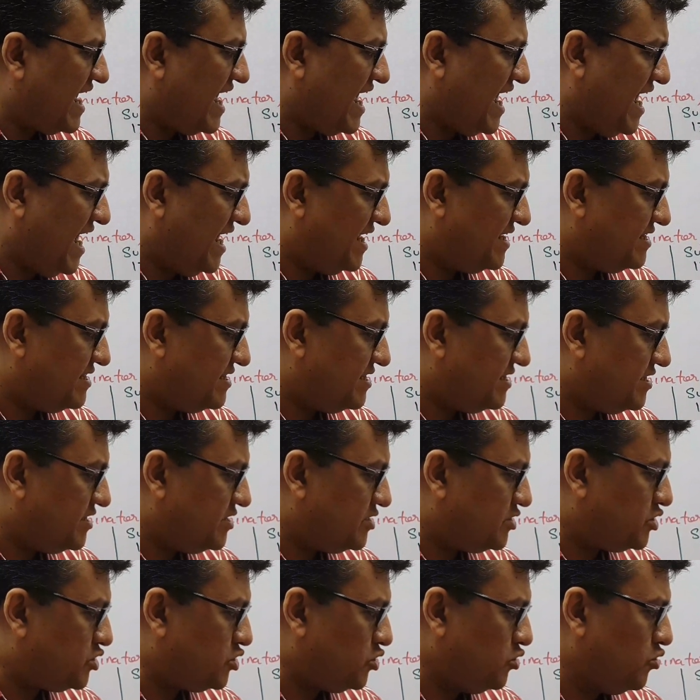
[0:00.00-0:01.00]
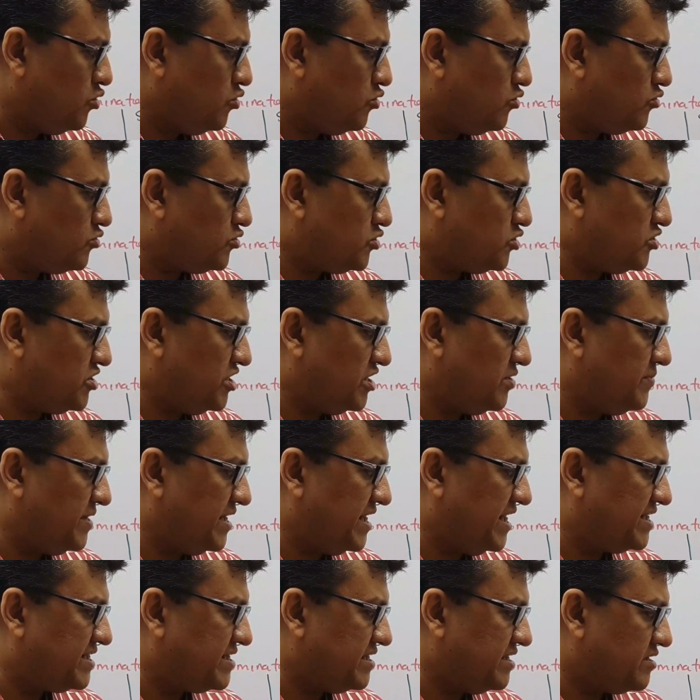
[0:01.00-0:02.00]
add 2 to the
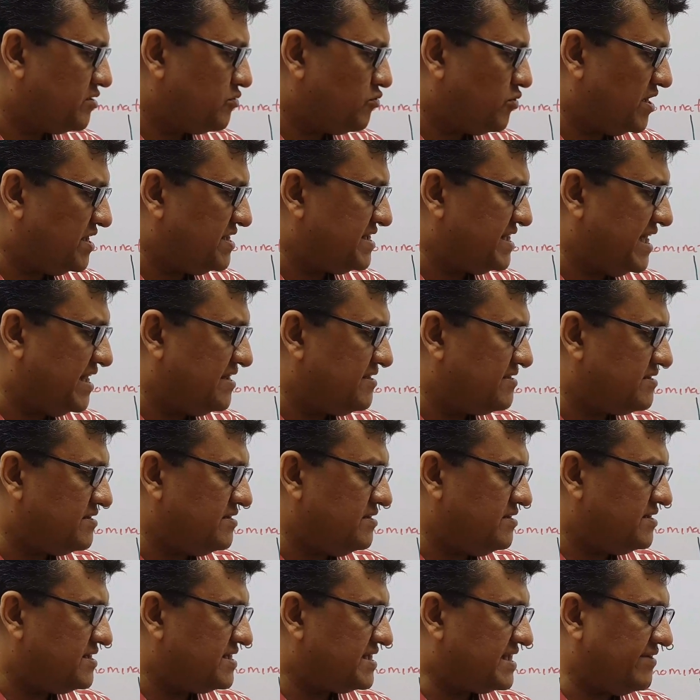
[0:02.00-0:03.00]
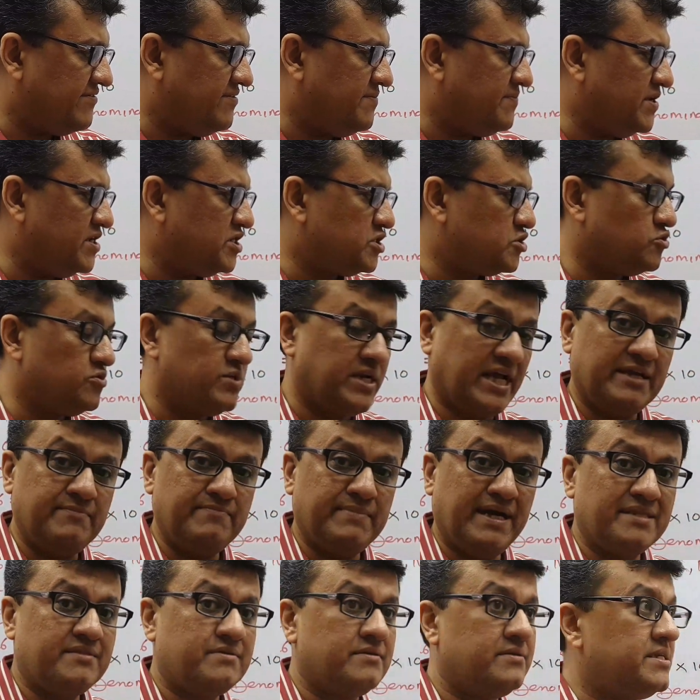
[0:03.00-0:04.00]
numerator, what is the answer? 7 plus 2, 9
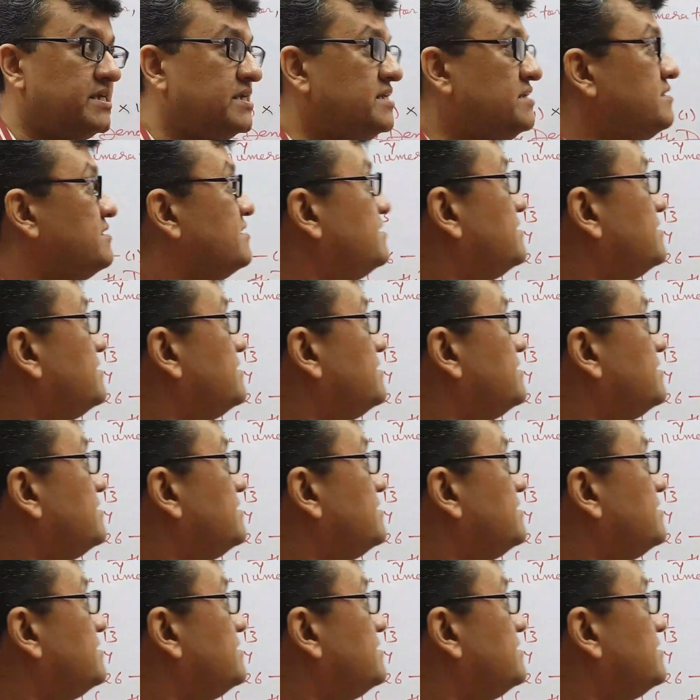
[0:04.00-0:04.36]
by 13.